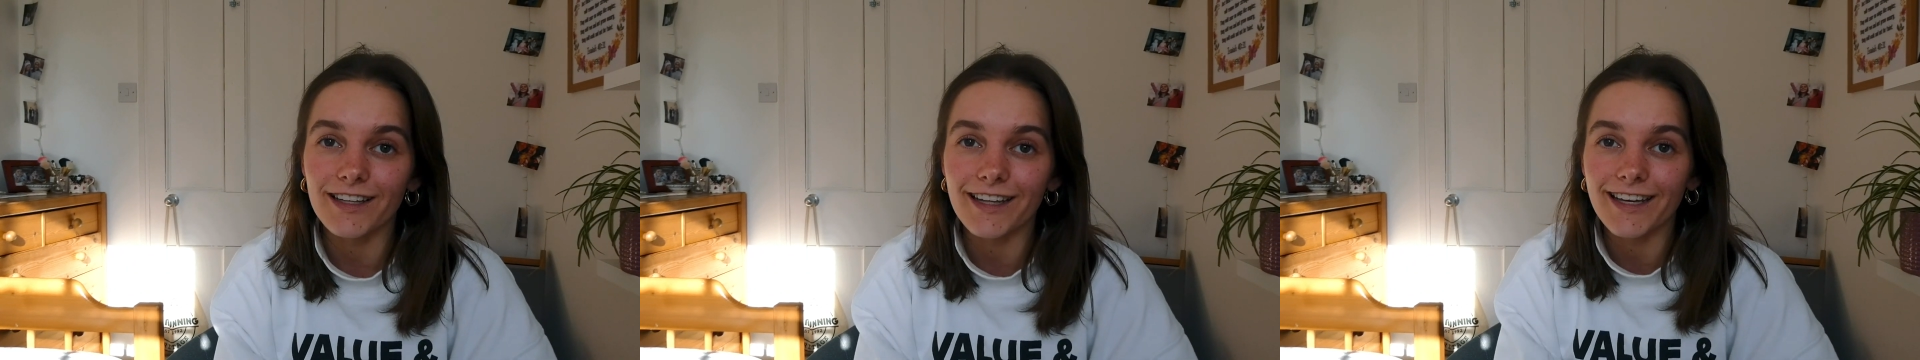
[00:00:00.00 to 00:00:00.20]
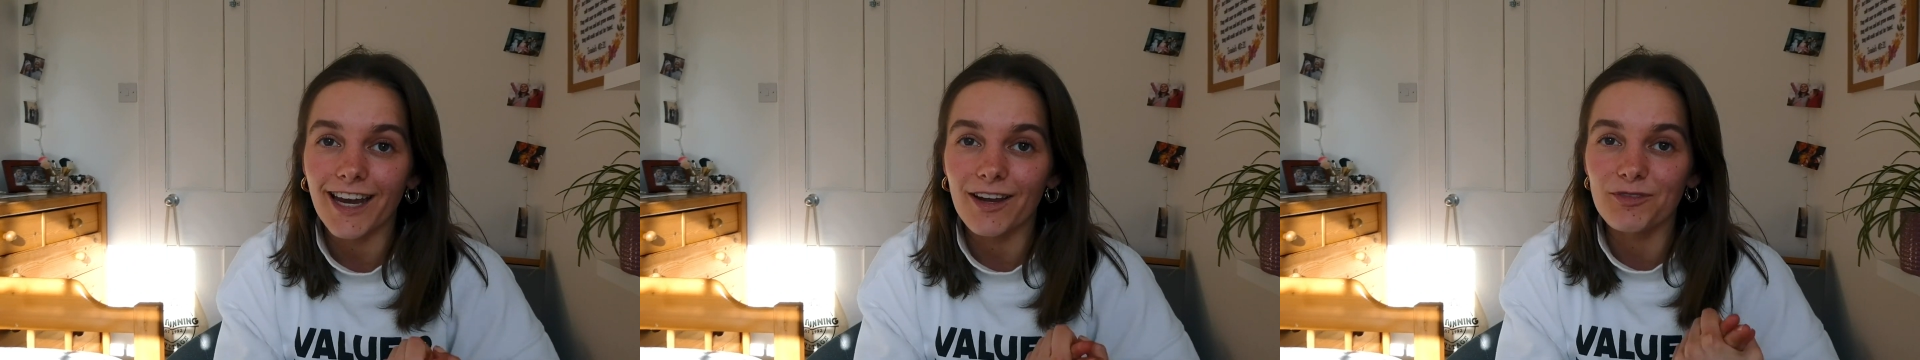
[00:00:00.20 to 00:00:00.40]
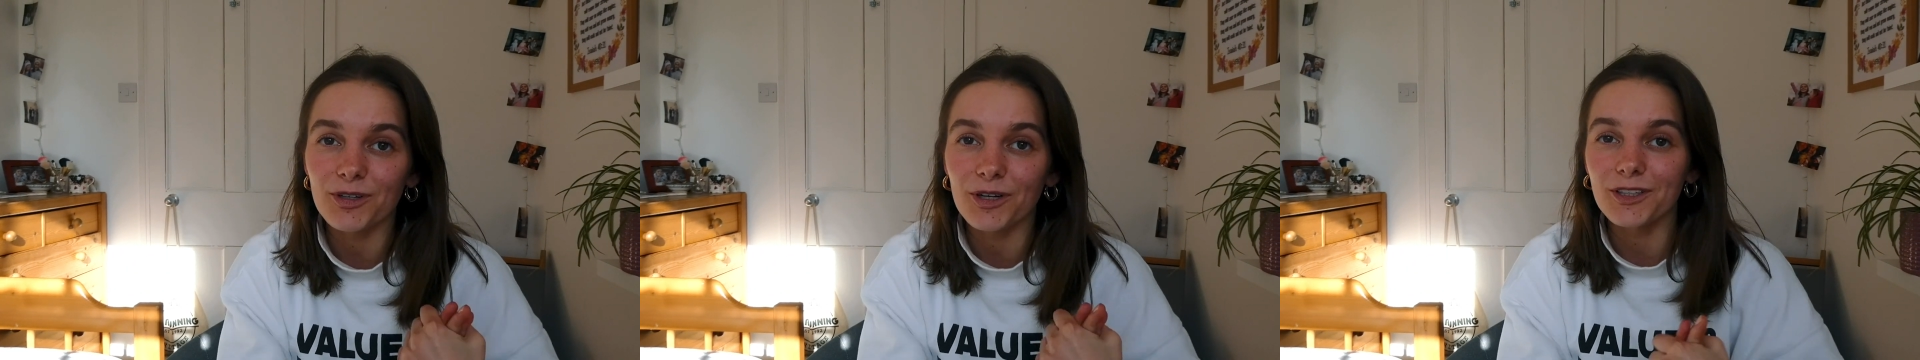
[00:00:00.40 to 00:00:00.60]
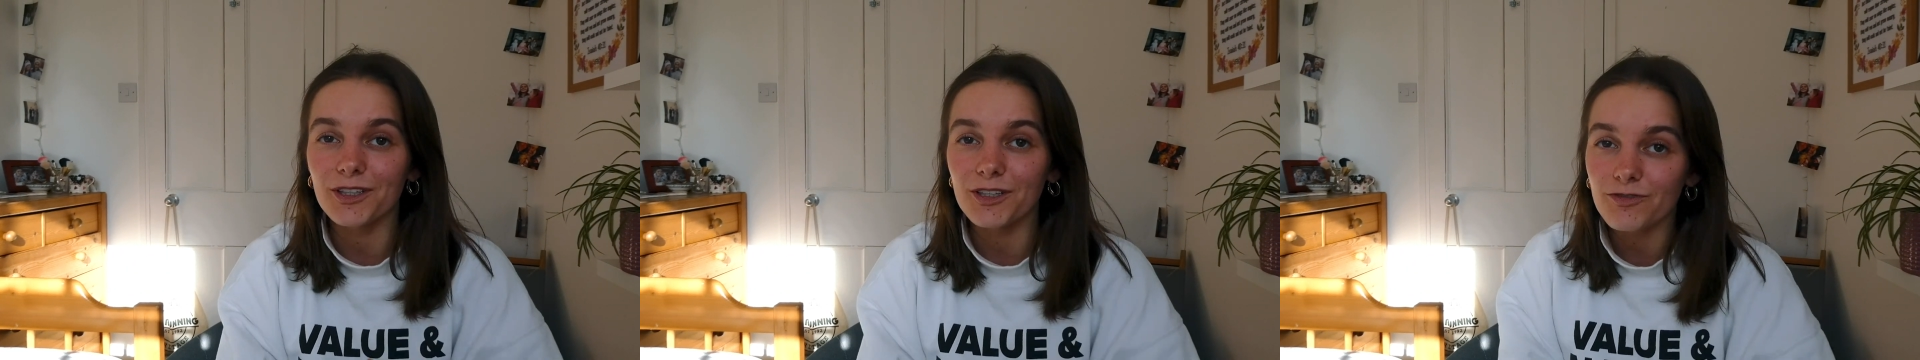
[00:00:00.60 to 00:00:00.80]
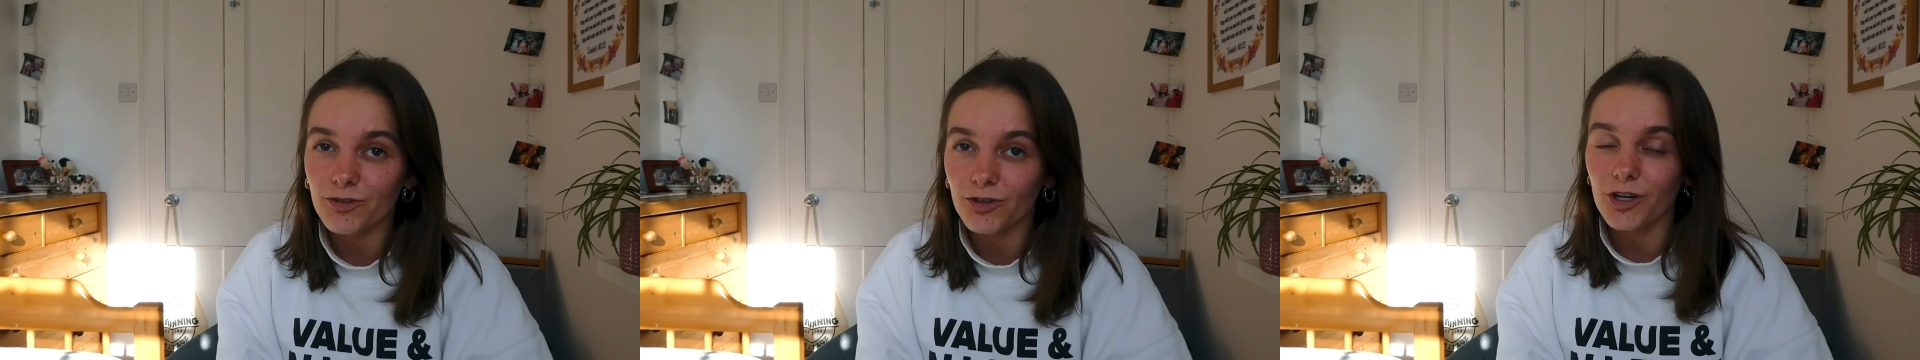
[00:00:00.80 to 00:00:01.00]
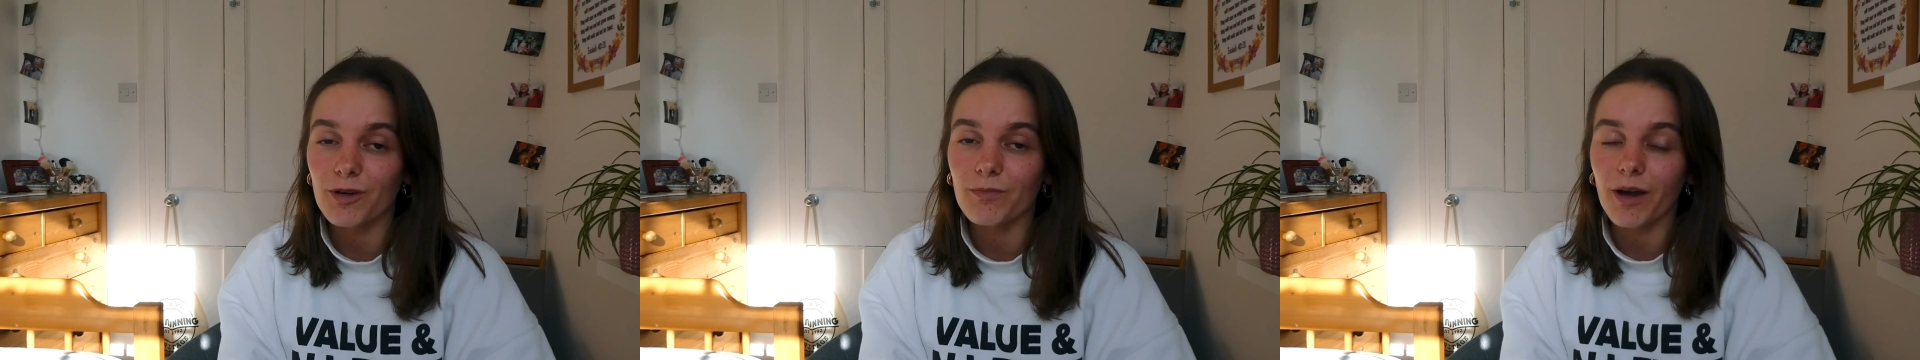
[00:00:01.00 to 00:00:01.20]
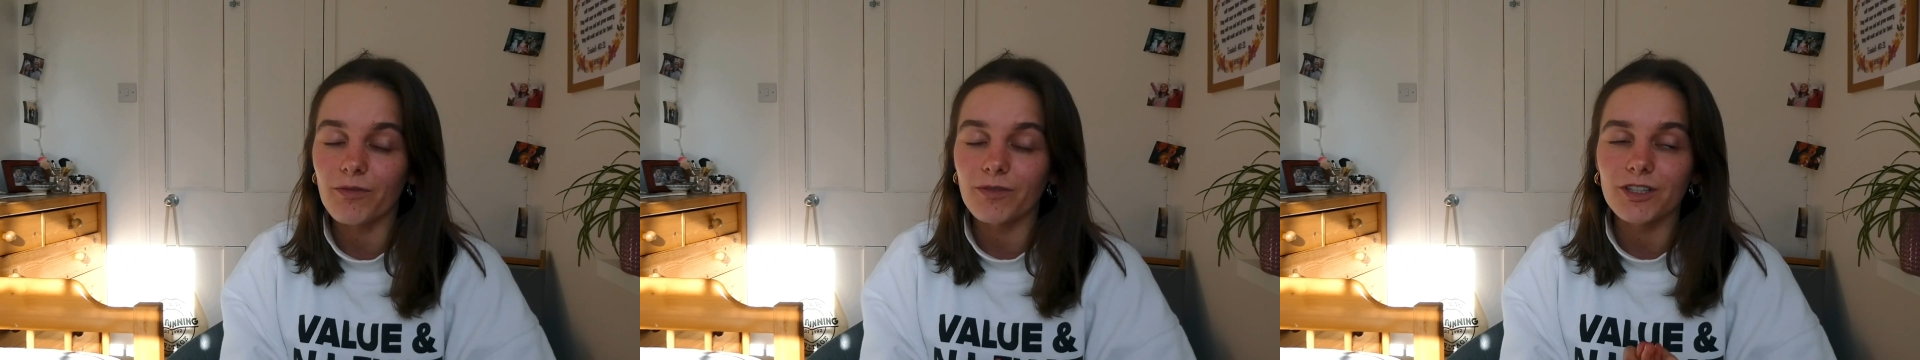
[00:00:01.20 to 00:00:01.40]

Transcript: They came to our youth group and